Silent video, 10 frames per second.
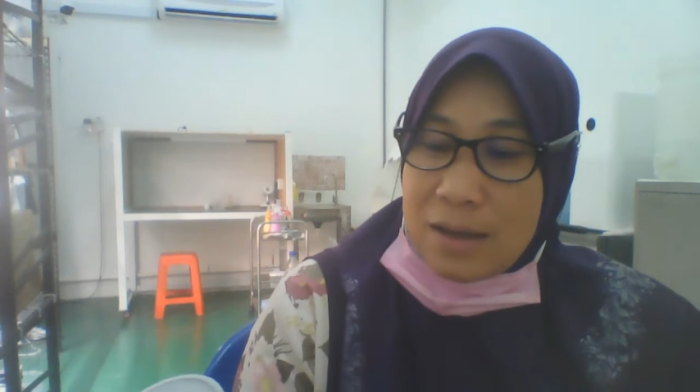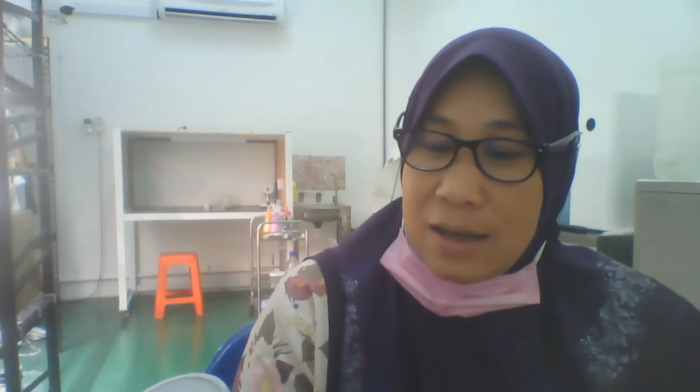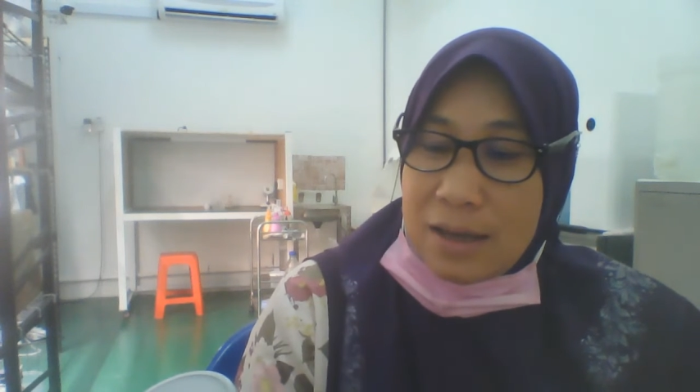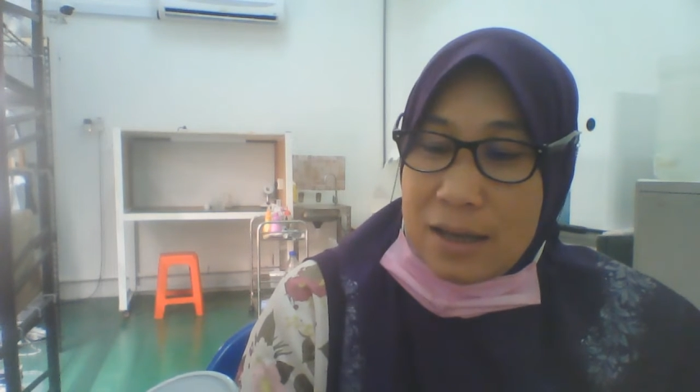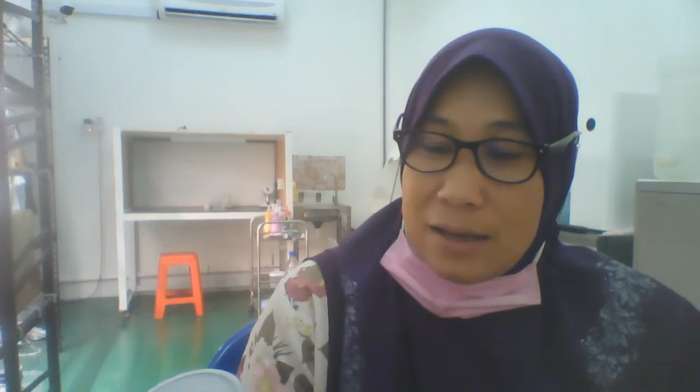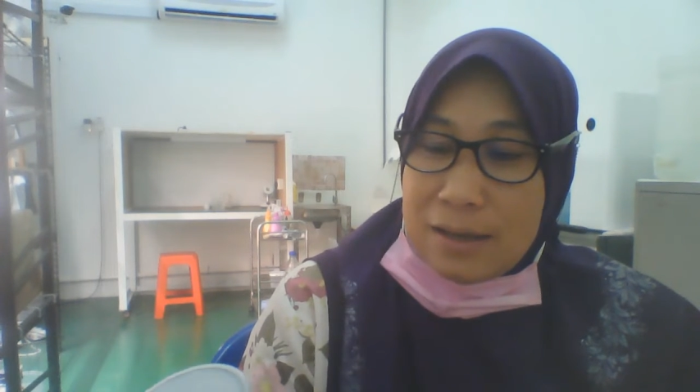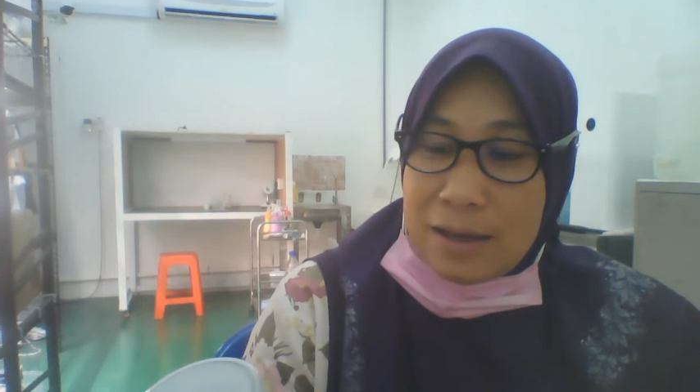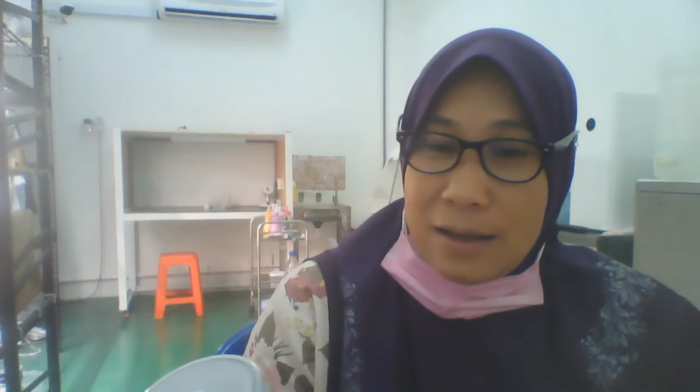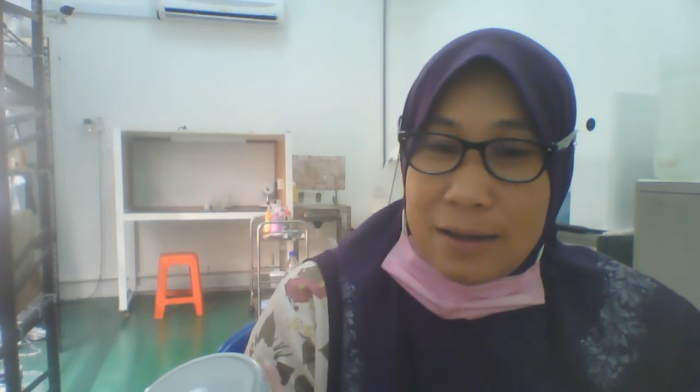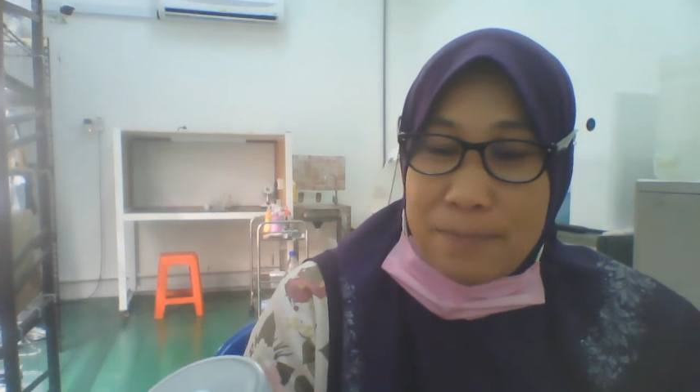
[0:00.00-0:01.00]
And
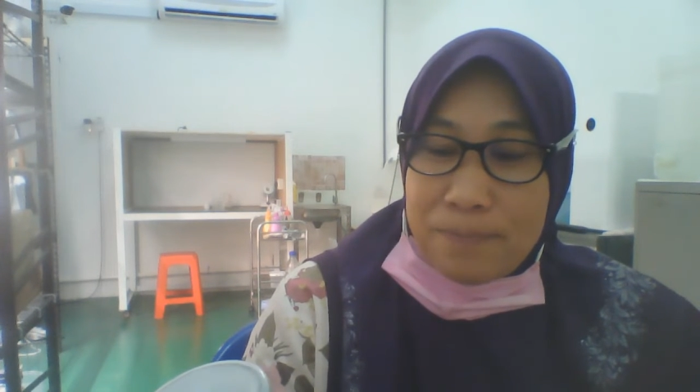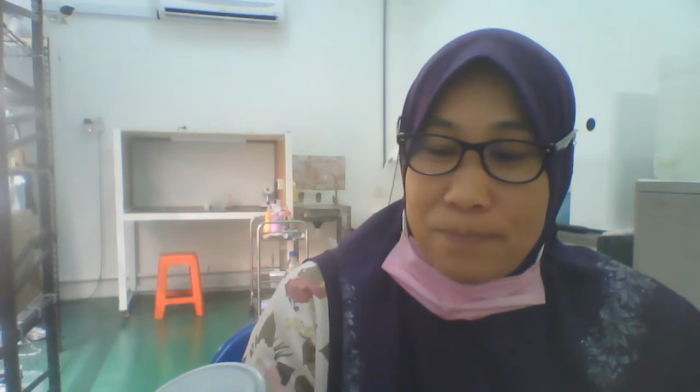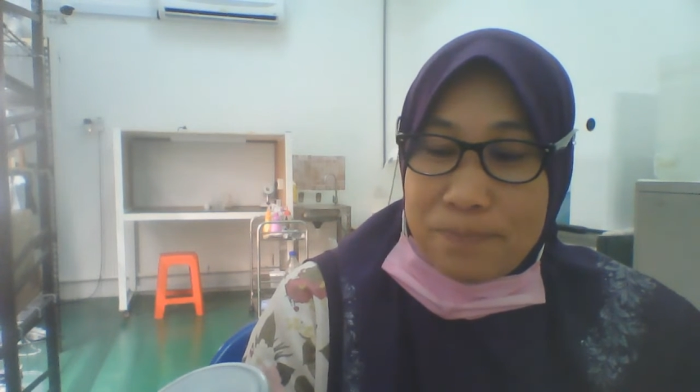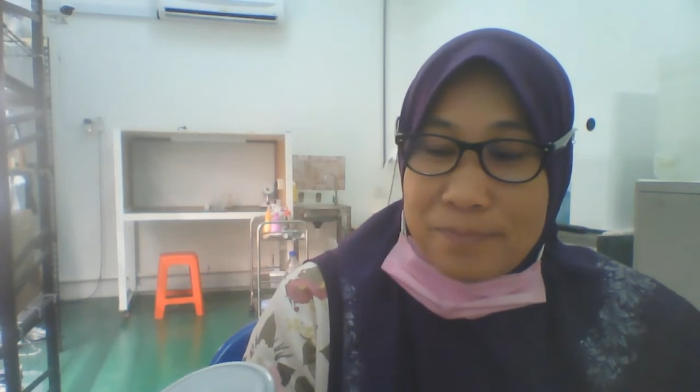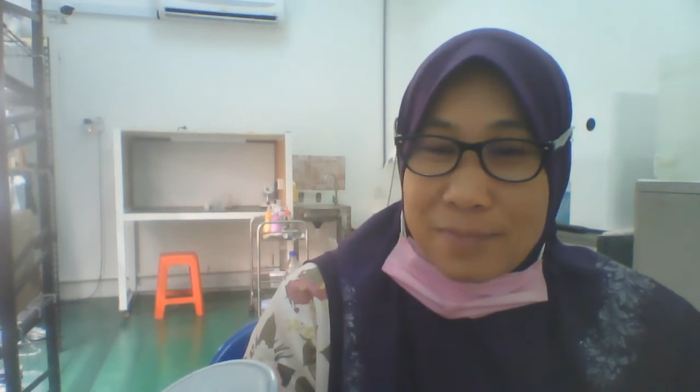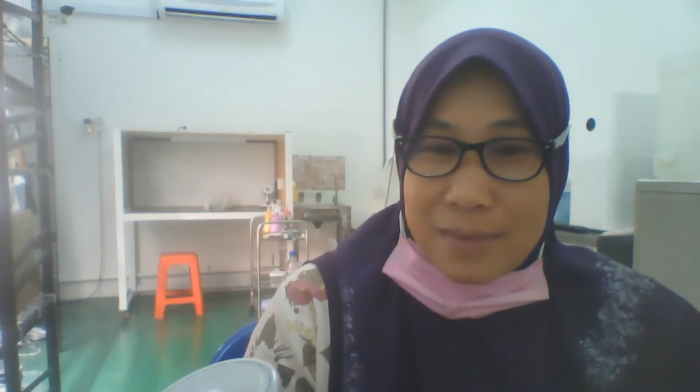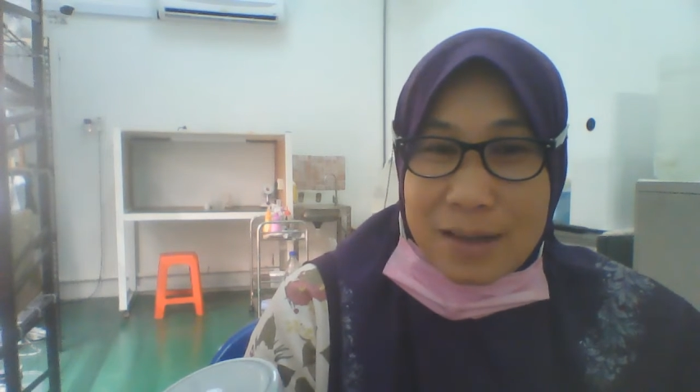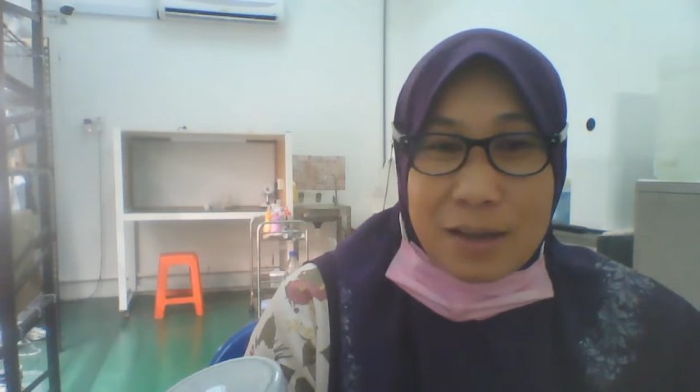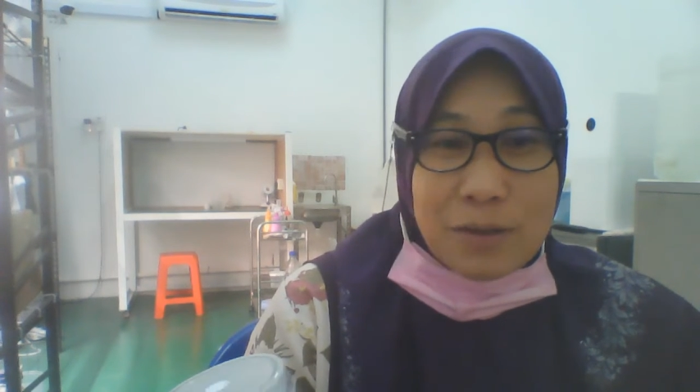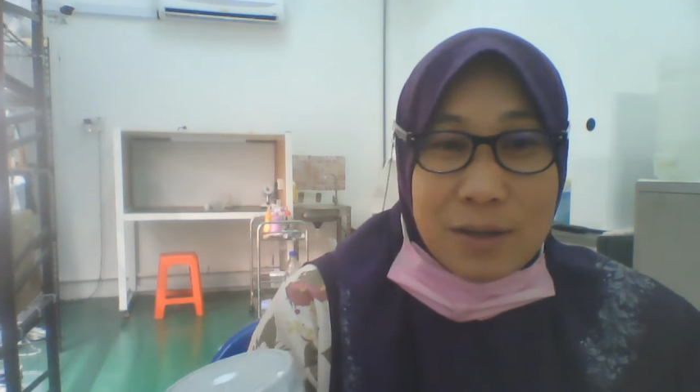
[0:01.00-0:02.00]

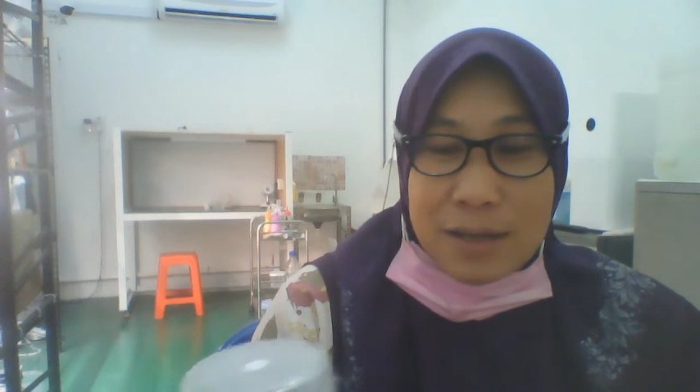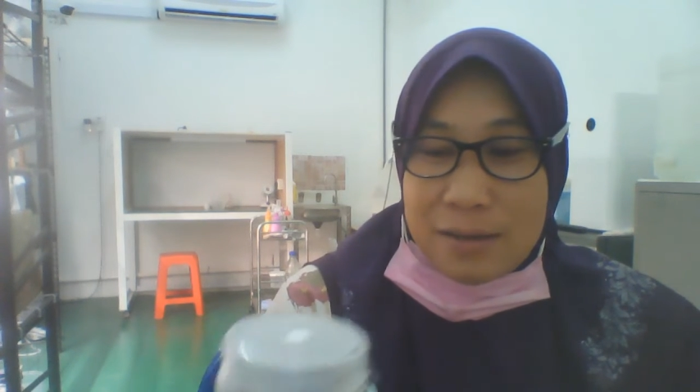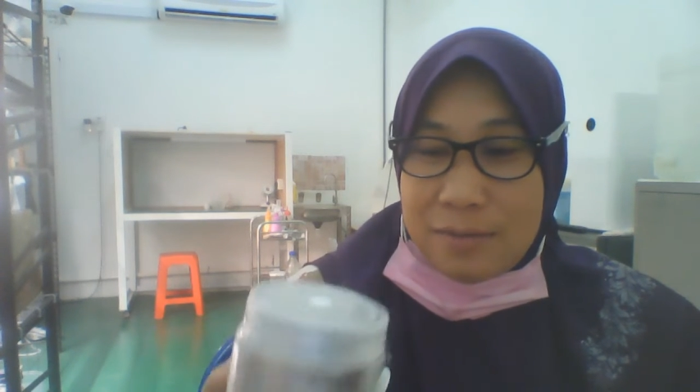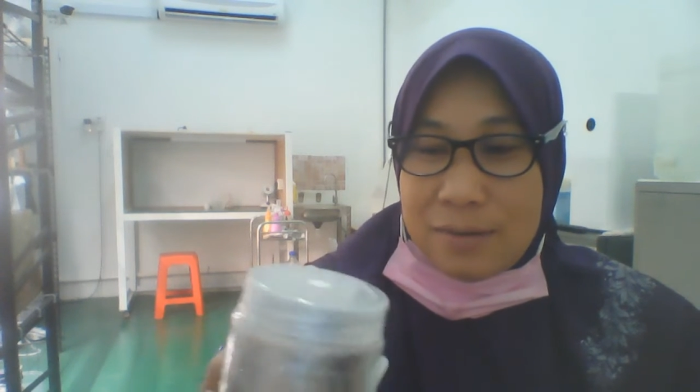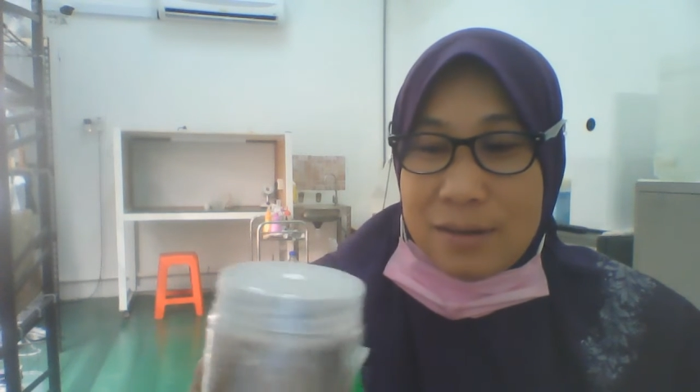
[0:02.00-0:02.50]
I thought that